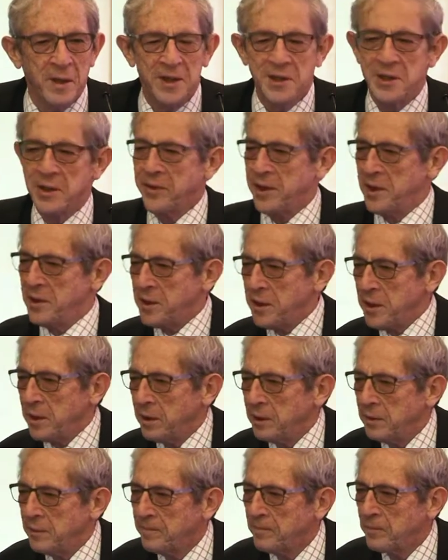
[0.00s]
So they
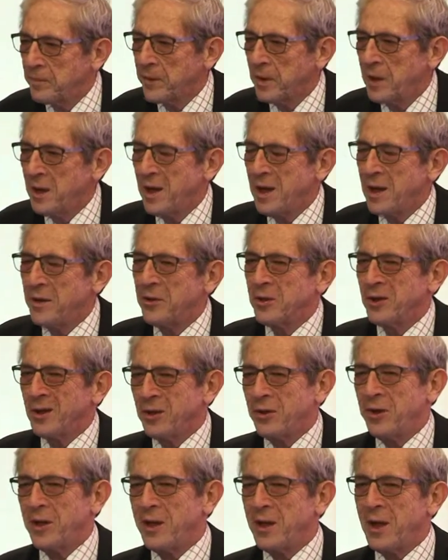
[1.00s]
did, and they're
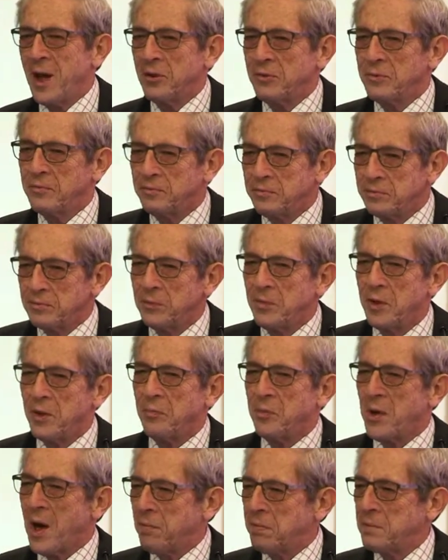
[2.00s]
learning how the
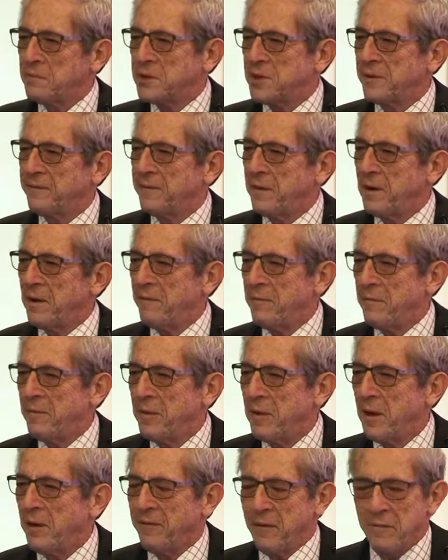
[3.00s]
problems of
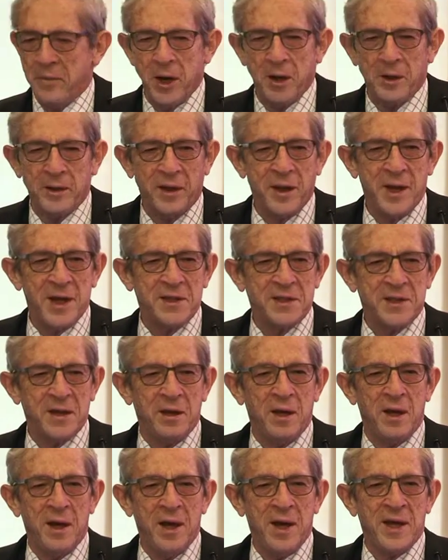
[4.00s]
America as
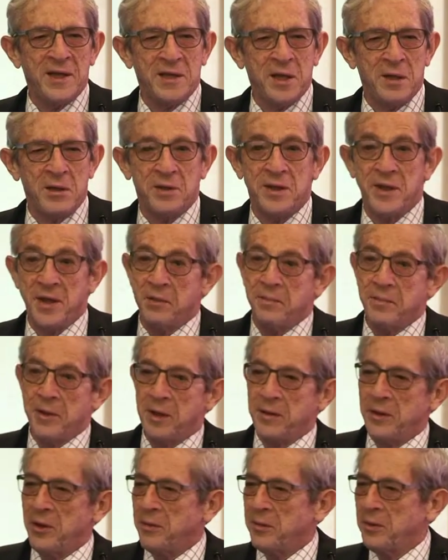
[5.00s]
they do.
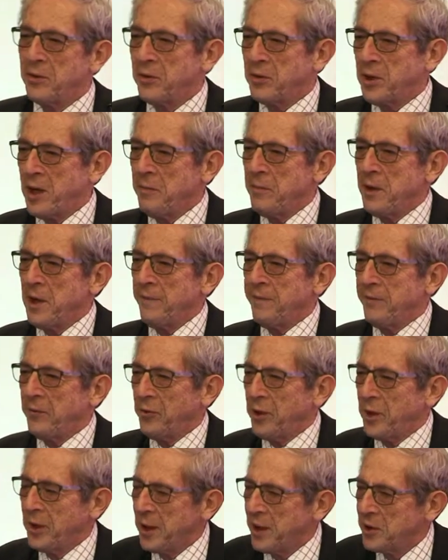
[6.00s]
They're coming up for
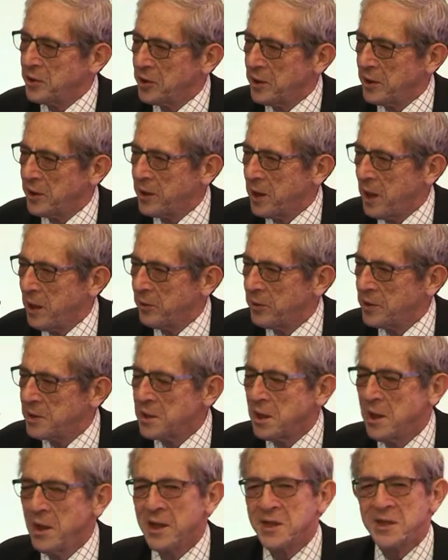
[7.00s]
re-election in
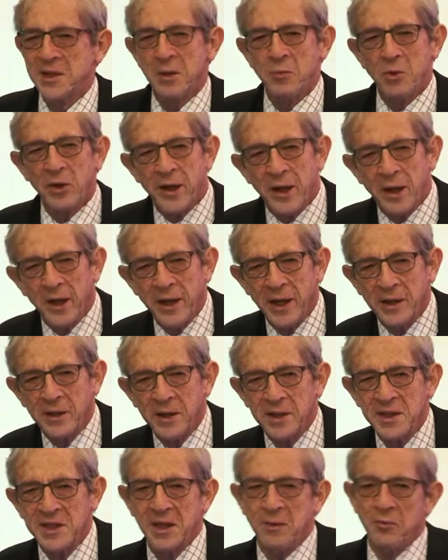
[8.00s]
Congress. Some will get
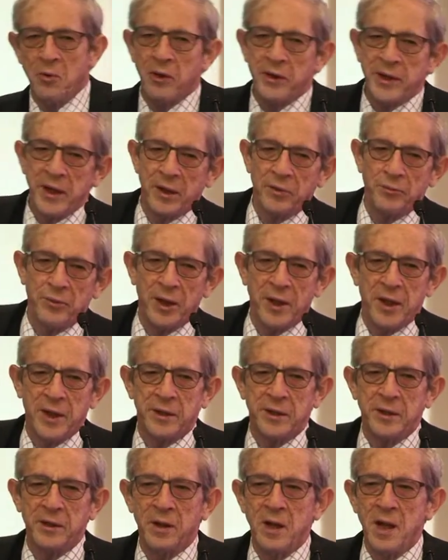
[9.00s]
elected, some won't get
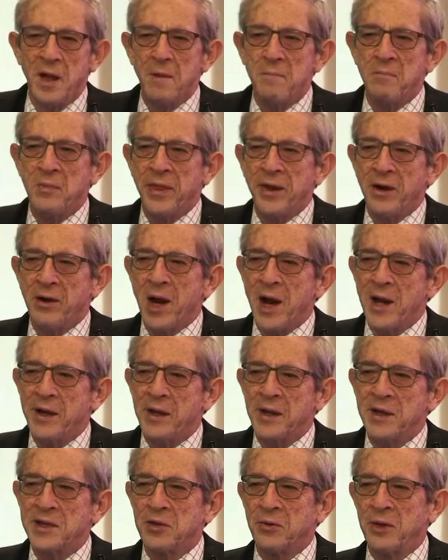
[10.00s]
reelected. But their
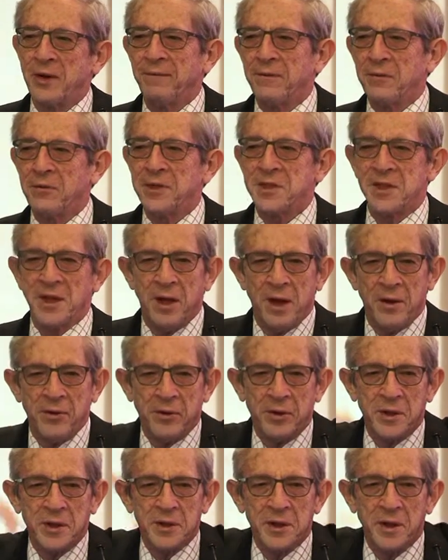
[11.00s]
ideas are influencing
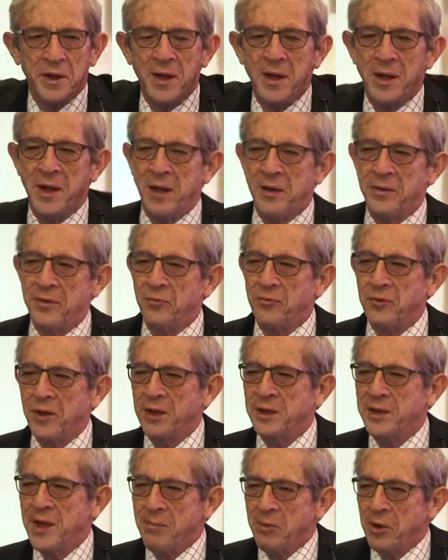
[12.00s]
others. And on
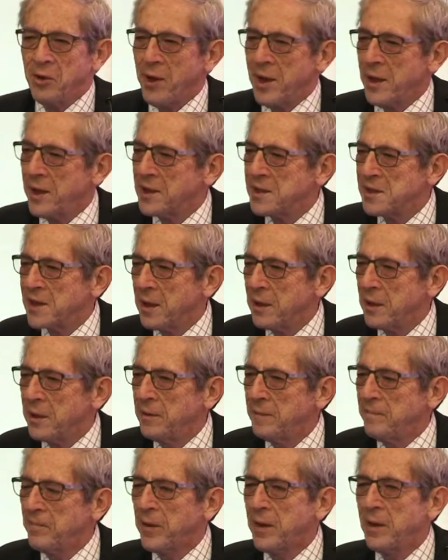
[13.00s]
the Democratic side,
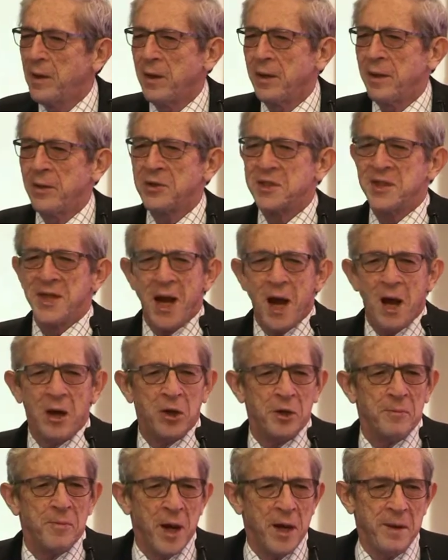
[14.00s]
there was the
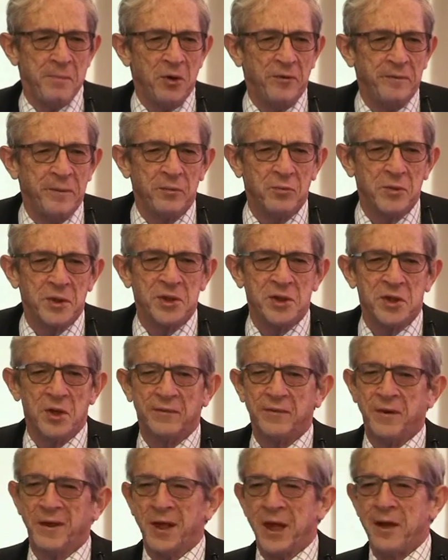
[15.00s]
Occupy movement, which is
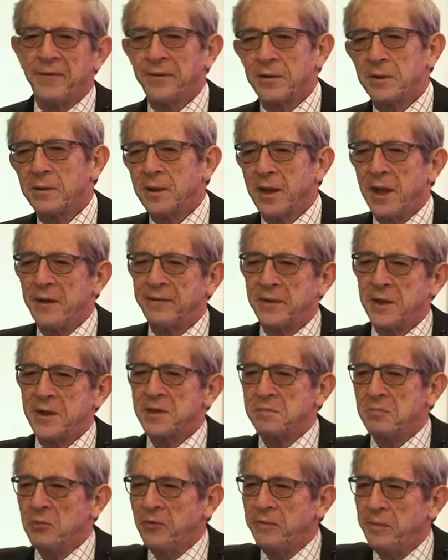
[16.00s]
sort of a
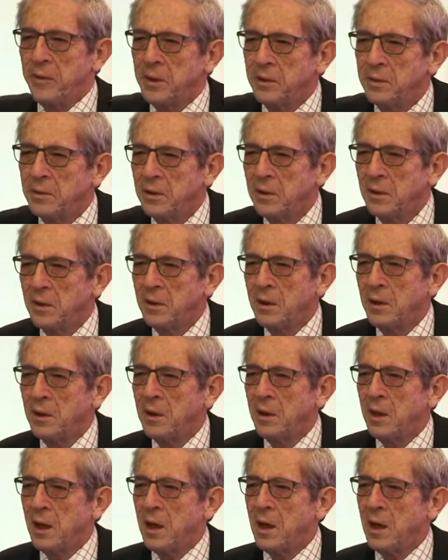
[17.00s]
leftist movement.
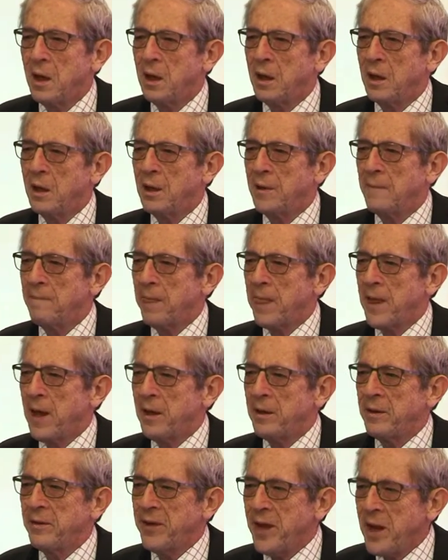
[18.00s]

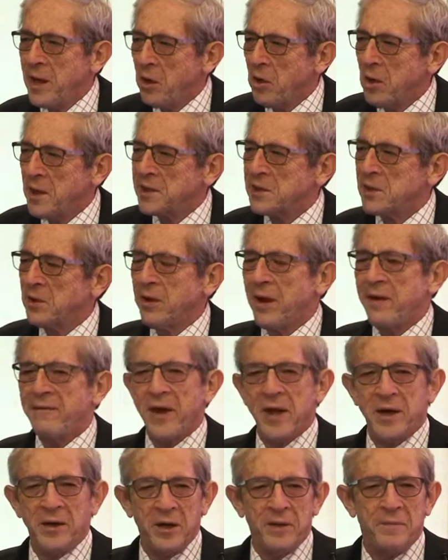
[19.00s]
And they also have
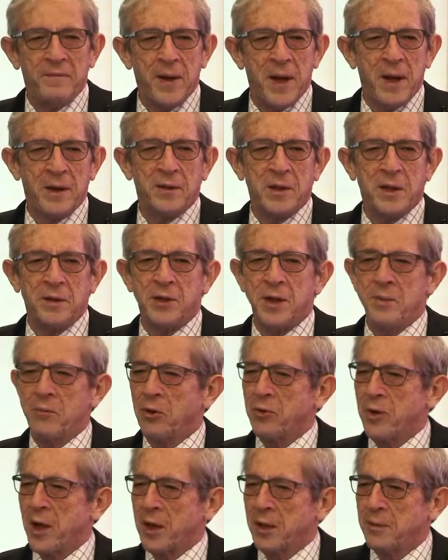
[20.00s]
had an impact on
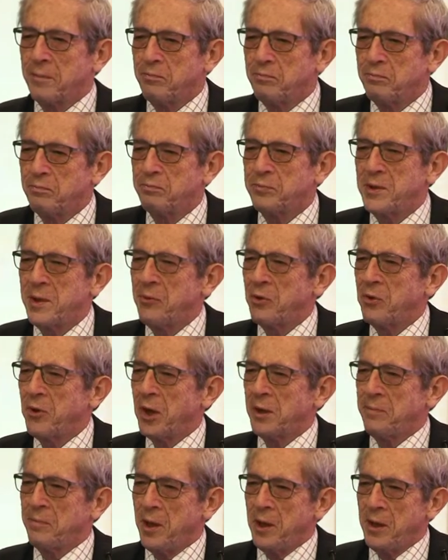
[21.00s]
Democratic
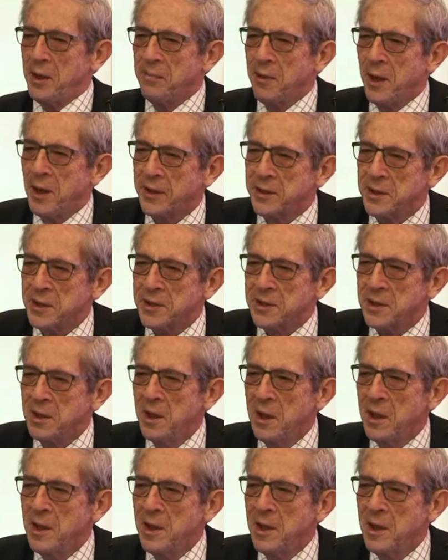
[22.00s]
Party politics.